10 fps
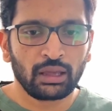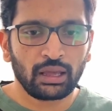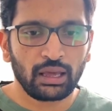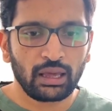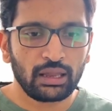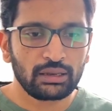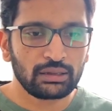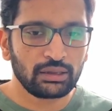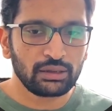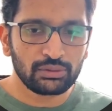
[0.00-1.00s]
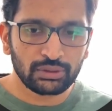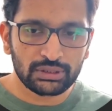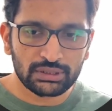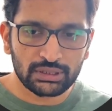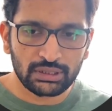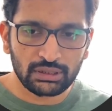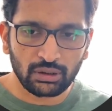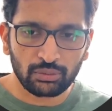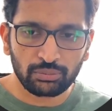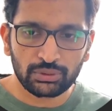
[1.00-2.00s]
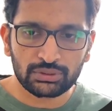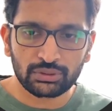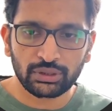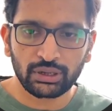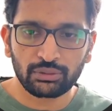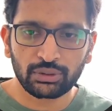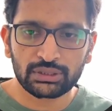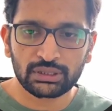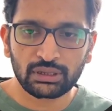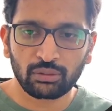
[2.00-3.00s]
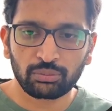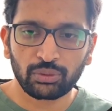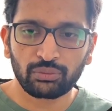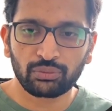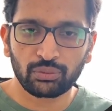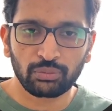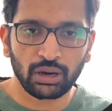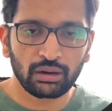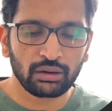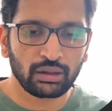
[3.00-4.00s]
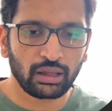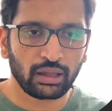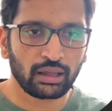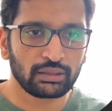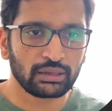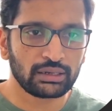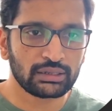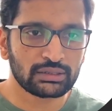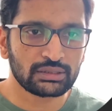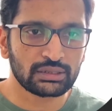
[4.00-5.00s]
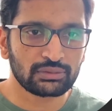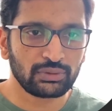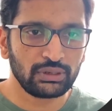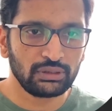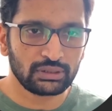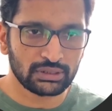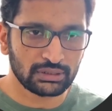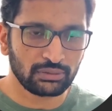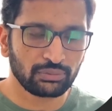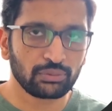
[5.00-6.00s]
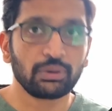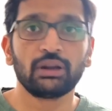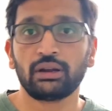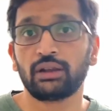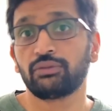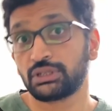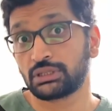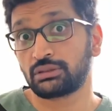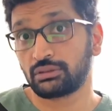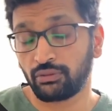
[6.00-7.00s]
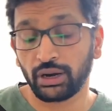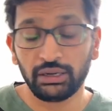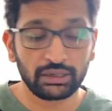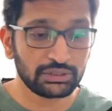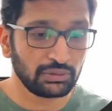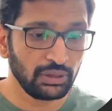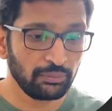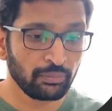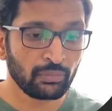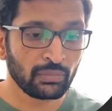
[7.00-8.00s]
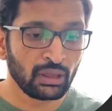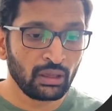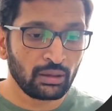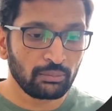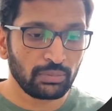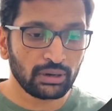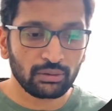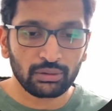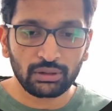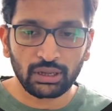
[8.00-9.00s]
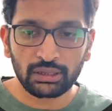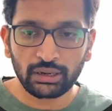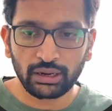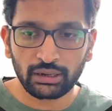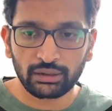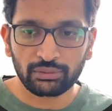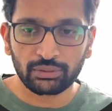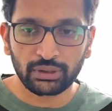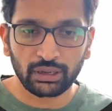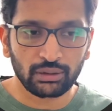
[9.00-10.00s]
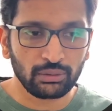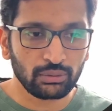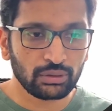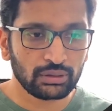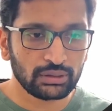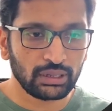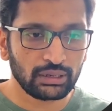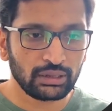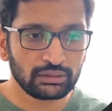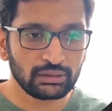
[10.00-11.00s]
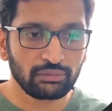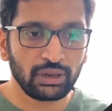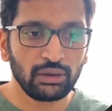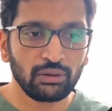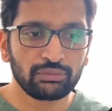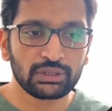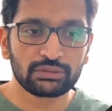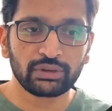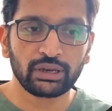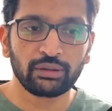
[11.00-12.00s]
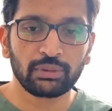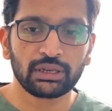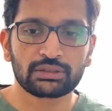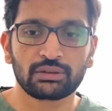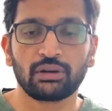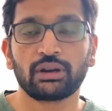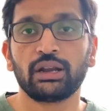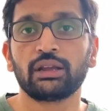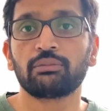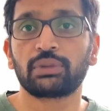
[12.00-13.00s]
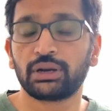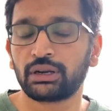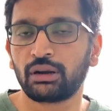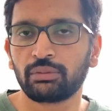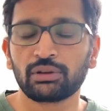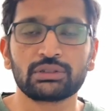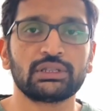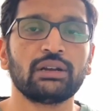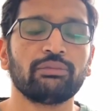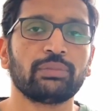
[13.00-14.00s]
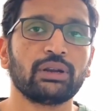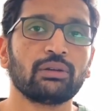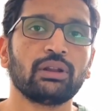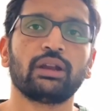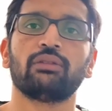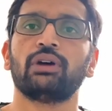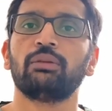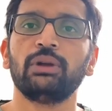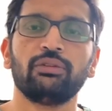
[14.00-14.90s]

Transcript: And here you can see the output. So here you can see the output foo bar, and that is this one. This is the foo bar, and which is right actually. But on the other hand, if you take a look, then the value of this variable is not getting printed because that particular environment